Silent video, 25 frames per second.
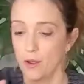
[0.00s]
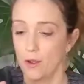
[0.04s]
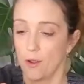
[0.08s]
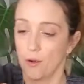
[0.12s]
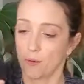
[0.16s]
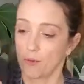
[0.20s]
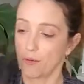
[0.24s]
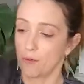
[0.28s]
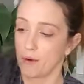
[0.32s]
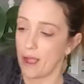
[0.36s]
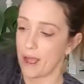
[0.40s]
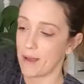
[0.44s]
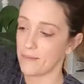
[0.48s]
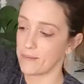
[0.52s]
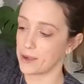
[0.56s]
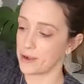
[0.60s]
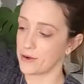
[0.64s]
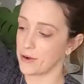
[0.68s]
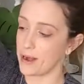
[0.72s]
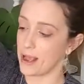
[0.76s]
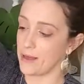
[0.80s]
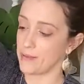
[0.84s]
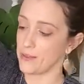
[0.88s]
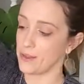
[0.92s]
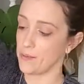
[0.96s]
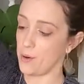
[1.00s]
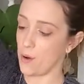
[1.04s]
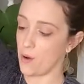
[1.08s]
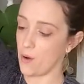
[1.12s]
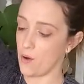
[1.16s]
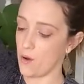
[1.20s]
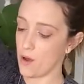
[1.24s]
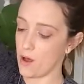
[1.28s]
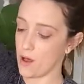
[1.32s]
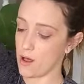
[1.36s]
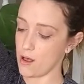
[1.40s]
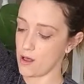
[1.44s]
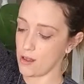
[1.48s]
Wrap it around the
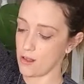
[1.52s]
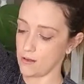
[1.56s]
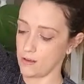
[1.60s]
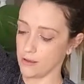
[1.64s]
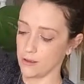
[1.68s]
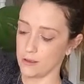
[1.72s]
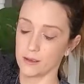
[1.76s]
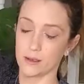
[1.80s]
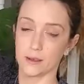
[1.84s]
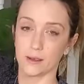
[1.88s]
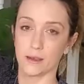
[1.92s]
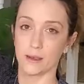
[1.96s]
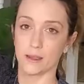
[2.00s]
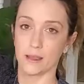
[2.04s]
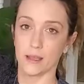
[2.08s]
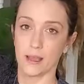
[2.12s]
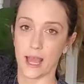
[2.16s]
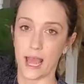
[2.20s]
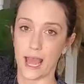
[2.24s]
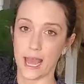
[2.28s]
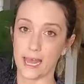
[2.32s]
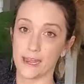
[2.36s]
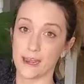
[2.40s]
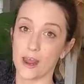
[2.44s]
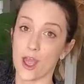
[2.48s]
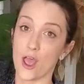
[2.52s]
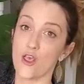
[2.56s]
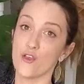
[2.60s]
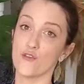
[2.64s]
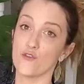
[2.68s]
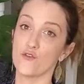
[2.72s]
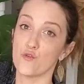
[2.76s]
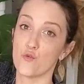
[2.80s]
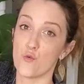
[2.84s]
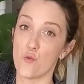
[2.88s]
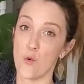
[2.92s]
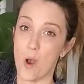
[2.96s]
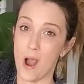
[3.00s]
pole, and
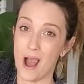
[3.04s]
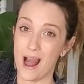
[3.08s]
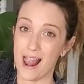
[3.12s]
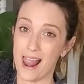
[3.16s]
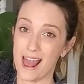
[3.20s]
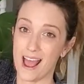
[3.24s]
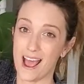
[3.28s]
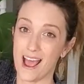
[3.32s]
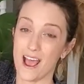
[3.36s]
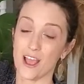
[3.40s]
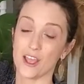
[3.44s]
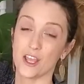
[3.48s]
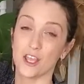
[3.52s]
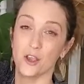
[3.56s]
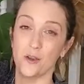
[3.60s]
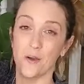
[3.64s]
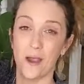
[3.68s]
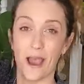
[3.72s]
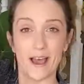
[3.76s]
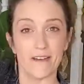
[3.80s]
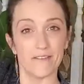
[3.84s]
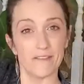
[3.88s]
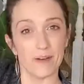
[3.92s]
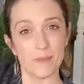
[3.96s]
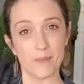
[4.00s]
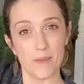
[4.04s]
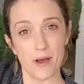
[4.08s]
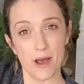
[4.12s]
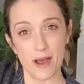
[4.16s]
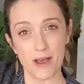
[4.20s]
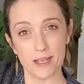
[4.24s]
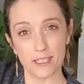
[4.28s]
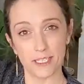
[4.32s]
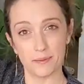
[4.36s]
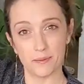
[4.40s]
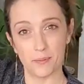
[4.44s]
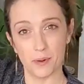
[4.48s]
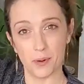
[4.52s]
voila, you have a
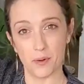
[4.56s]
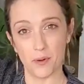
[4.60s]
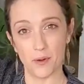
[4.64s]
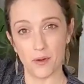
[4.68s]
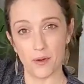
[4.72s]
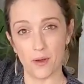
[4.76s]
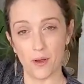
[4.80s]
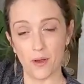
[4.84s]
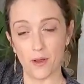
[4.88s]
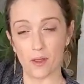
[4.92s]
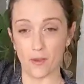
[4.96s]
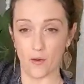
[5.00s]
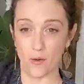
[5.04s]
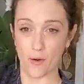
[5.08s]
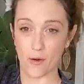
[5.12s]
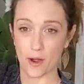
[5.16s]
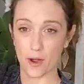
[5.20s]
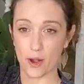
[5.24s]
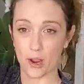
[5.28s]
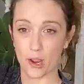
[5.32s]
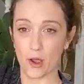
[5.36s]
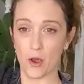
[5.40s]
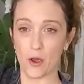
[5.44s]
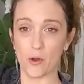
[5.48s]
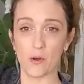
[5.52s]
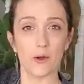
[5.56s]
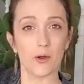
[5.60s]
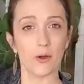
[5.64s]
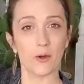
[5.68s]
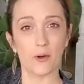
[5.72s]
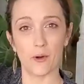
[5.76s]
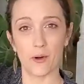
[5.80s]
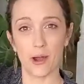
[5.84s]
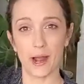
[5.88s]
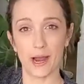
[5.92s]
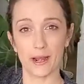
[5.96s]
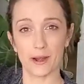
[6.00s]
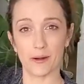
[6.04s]
moss pole, or a cocoa
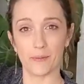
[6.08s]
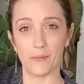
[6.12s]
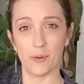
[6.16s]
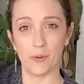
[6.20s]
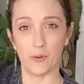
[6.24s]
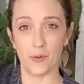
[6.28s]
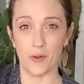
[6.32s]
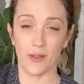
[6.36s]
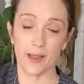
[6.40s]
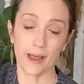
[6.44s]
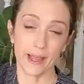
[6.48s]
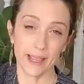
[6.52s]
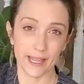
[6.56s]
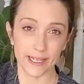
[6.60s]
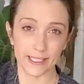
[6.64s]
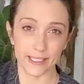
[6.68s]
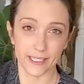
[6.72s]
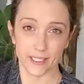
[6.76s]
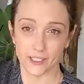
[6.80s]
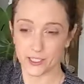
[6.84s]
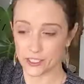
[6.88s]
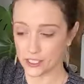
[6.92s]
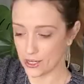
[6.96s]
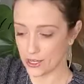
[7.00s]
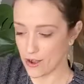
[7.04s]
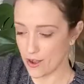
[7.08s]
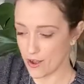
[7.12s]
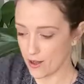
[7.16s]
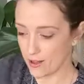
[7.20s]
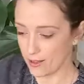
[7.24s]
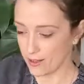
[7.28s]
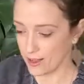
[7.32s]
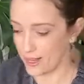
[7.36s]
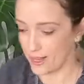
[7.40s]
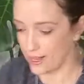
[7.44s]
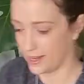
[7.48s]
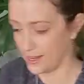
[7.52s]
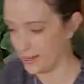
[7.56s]
coir pole, I guess I should call
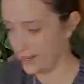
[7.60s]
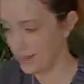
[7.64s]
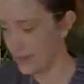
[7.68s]
it.